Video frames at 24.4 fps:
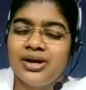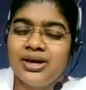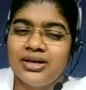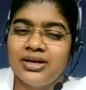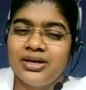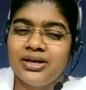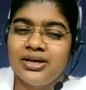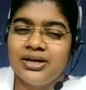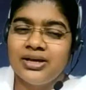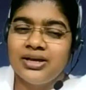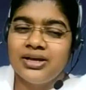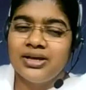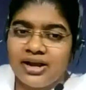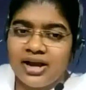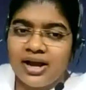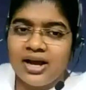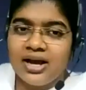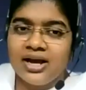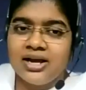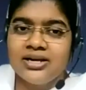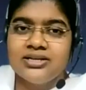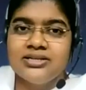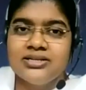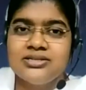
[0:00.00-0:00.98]
There
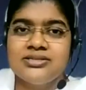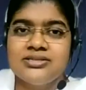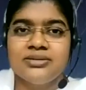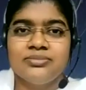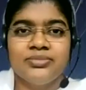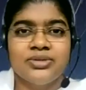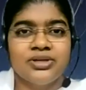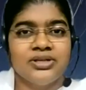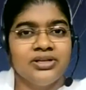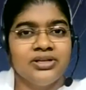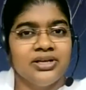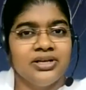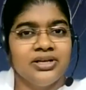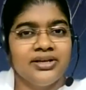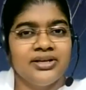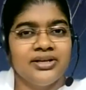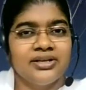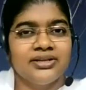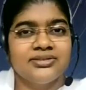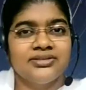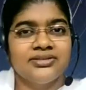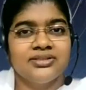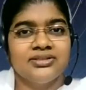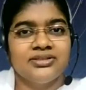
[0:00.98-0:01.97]
are some
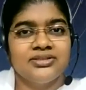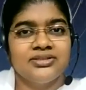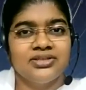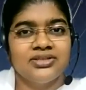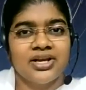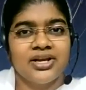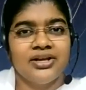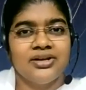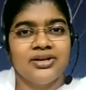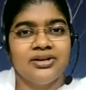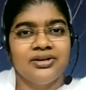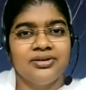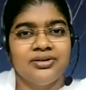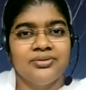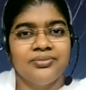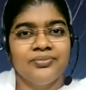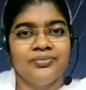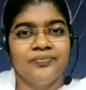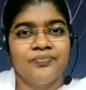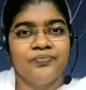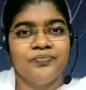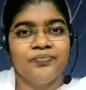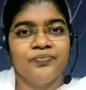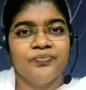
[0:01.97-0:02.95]
ugliness inside.
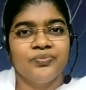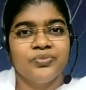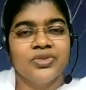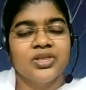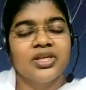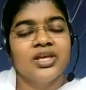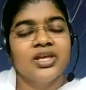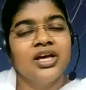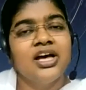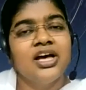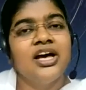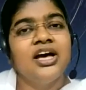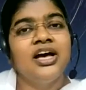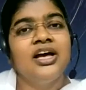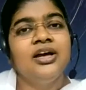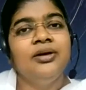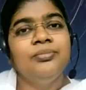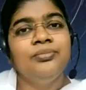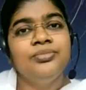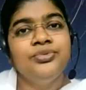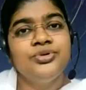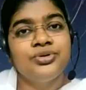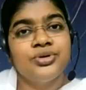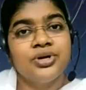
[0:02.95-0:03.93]

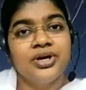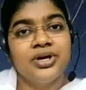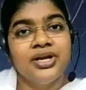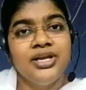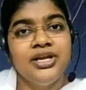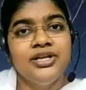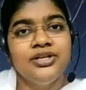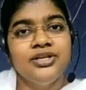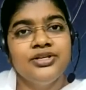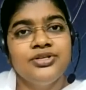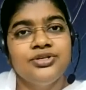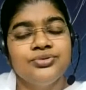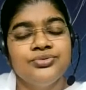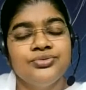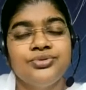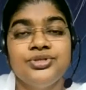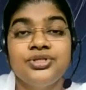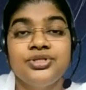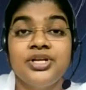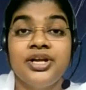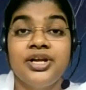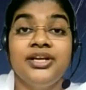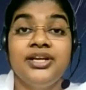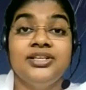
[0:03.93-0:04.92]
I'm trying to
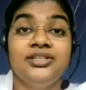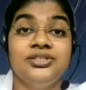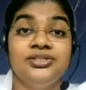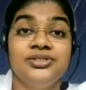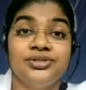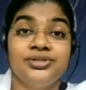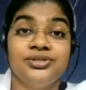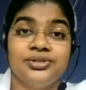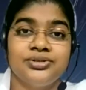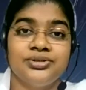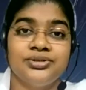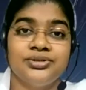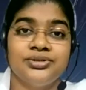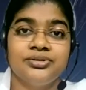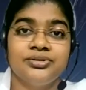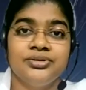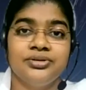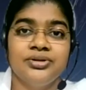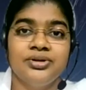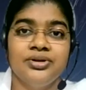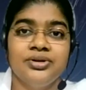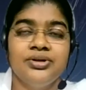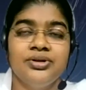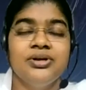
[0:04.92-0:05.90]
change it.
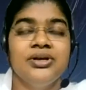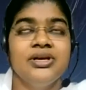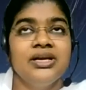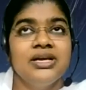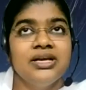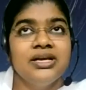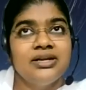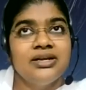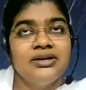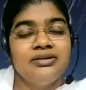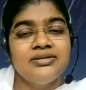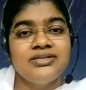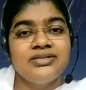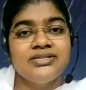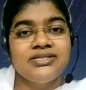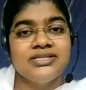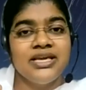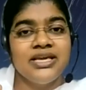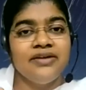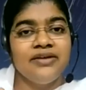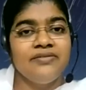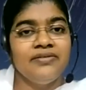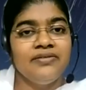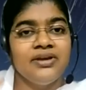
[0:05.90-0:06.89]

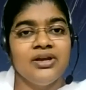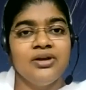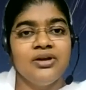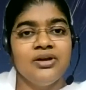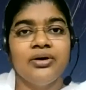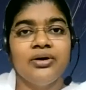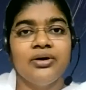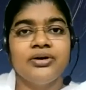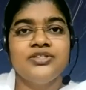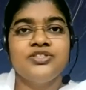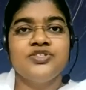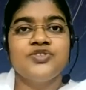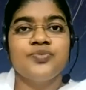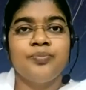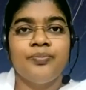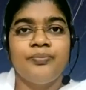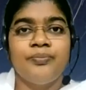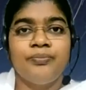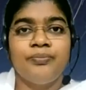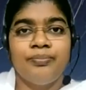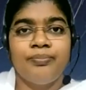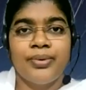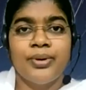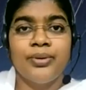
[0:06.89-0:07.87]
Receiving God's
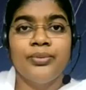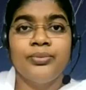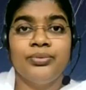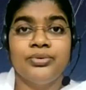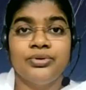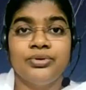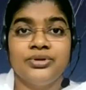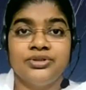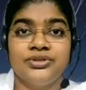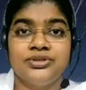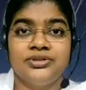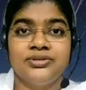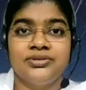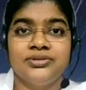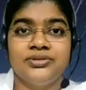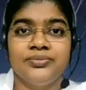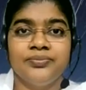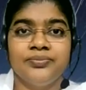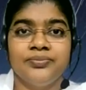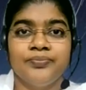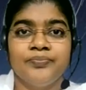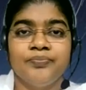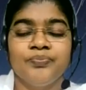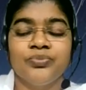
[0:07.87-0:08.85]
powers.
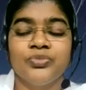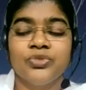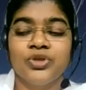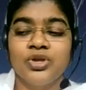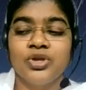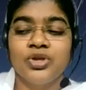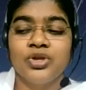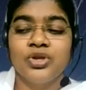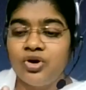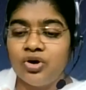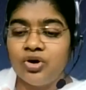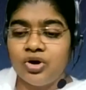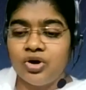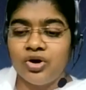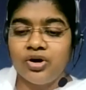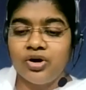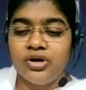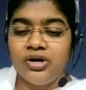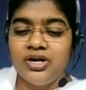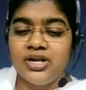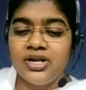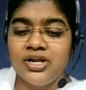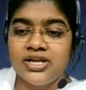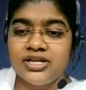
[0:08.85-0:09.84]

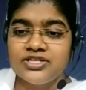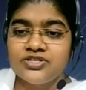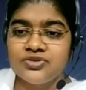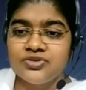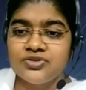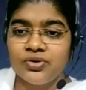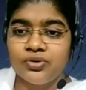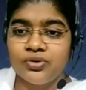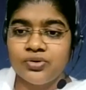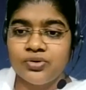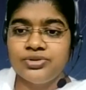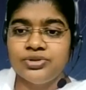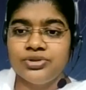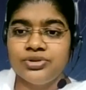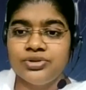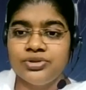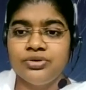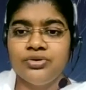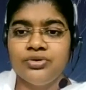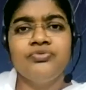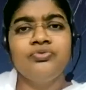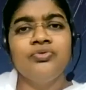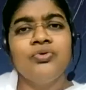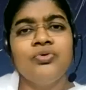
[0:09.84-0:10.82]
God is ocean
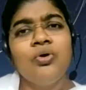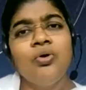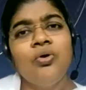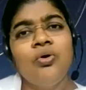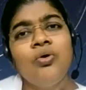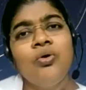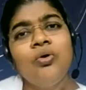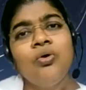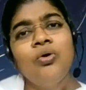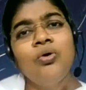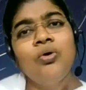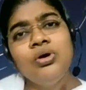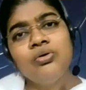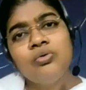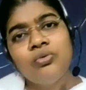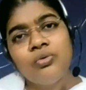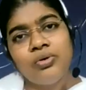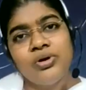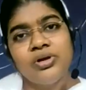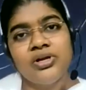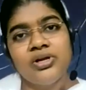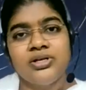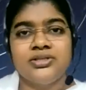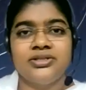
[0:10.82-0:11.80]
of all
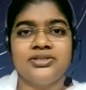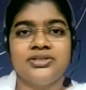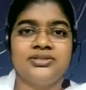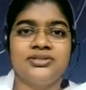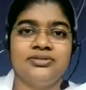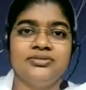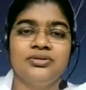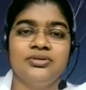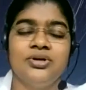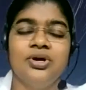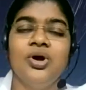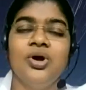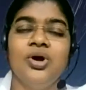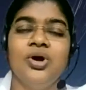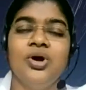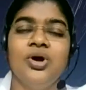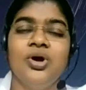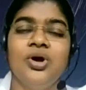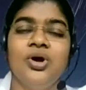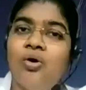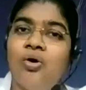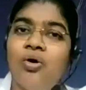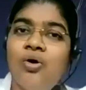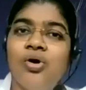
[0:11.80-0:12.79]
qualities,
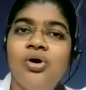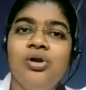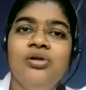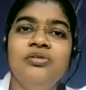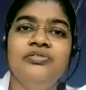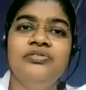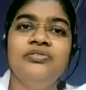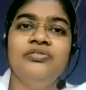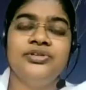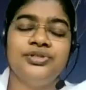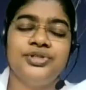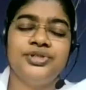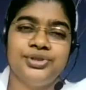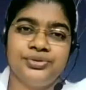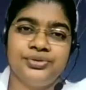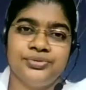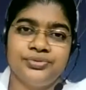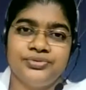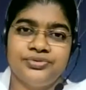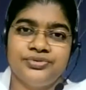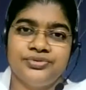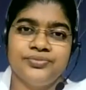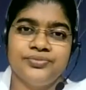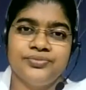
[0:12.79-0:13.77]
all
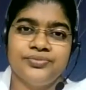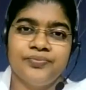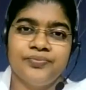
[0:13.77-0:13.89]
virtues.